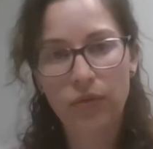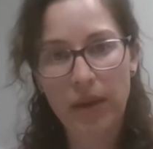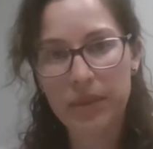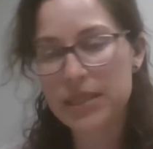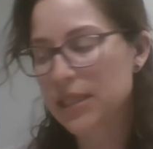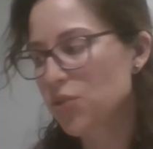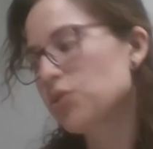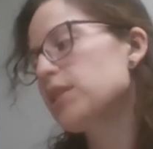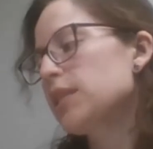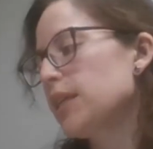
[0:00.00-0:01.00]
families
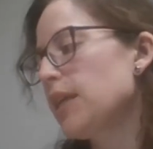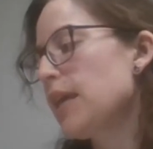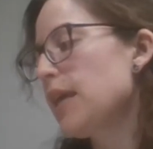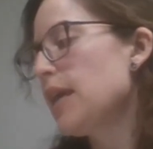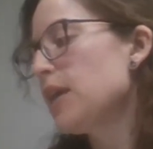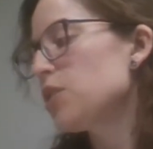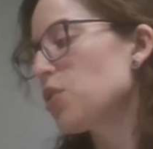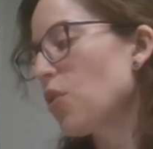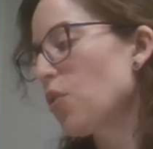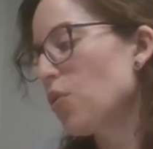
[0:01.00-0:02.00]
interested.
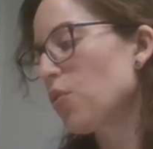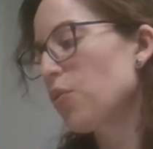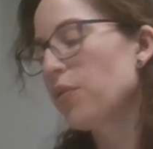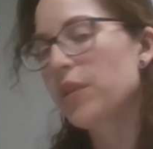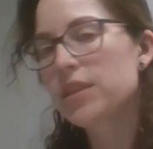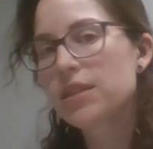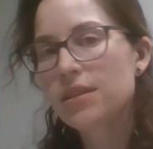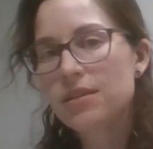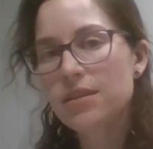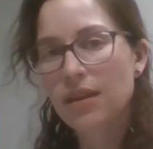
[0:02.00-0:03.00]
So this
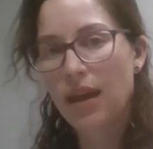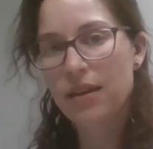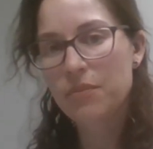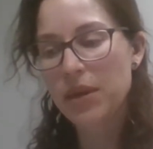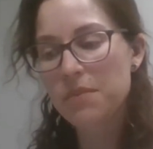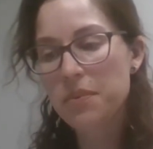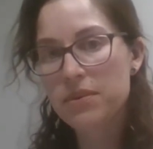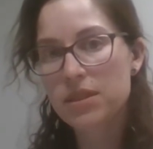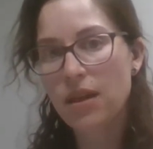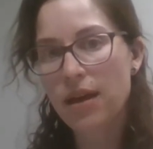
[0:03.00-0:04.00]
is, again, Peep
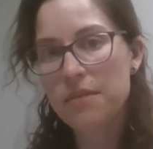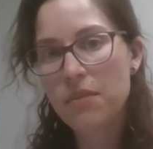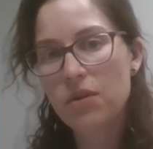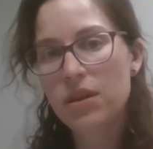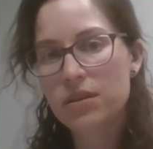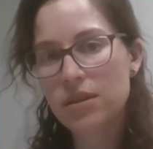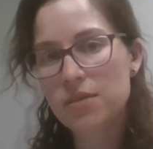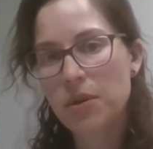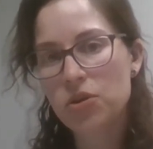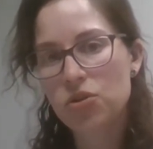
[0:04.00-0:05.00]
slime. It's a
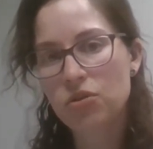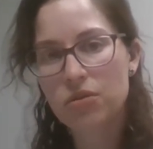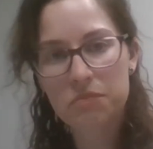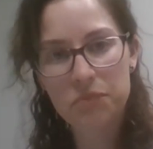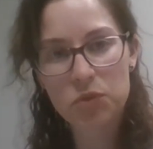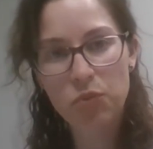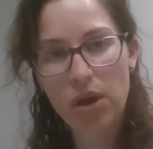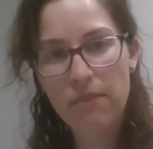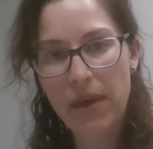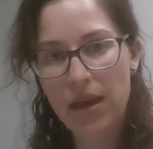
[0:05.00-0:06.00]
special
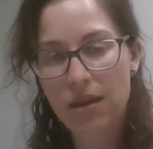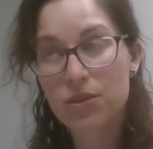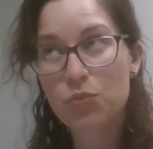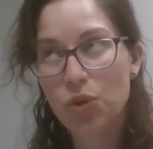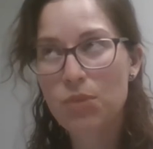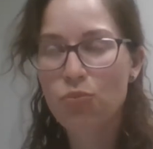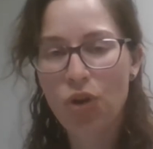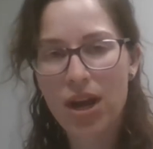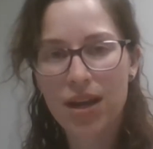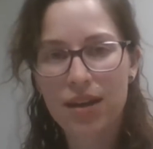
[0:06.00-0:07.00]
spring
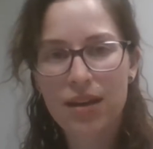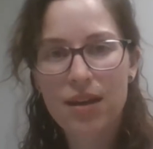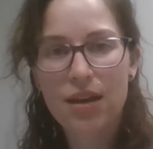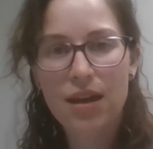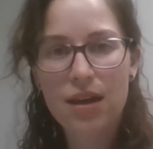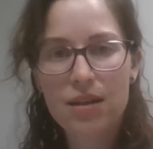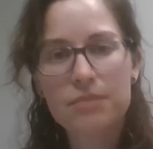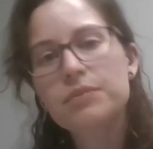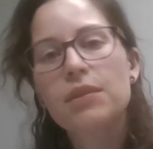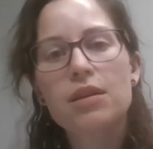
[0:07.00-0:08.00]
break
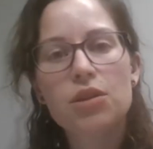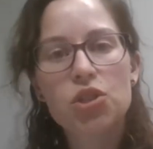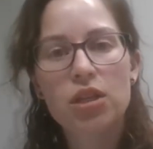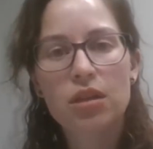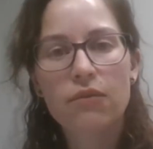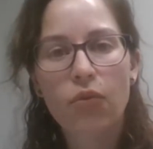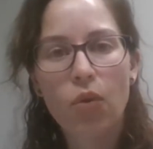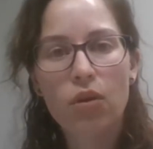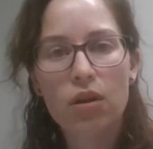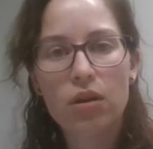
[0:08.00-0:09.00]
edition
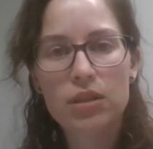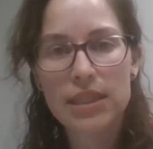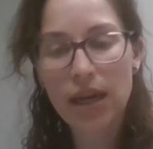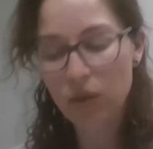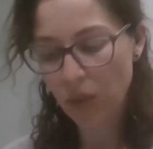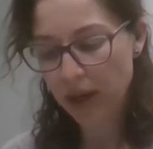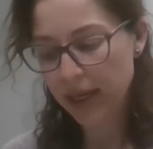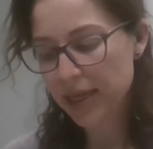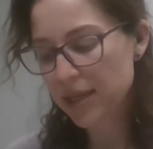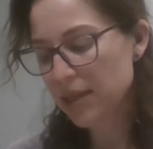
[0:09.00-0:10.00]
for
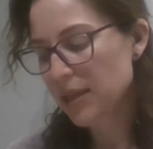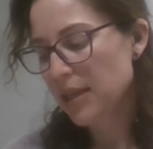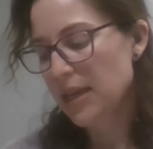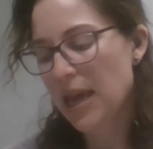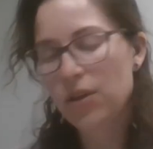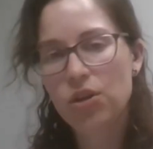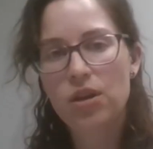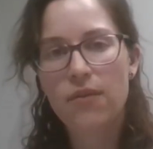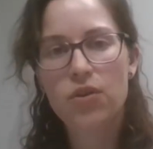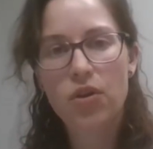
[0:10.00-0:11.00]
DIY, and you
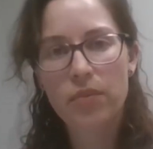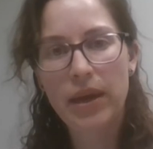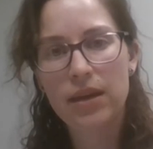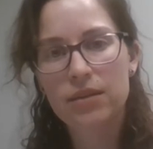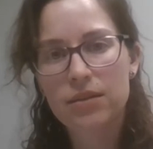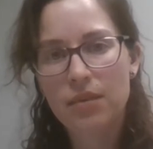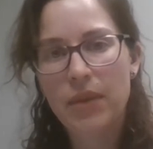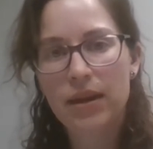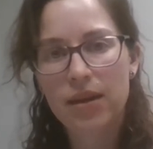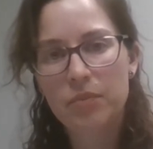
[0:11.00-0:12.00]
never know, it might come
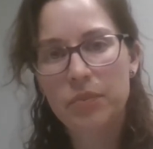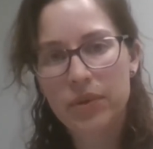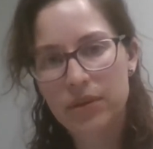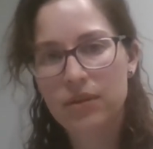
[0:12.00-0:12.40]
back up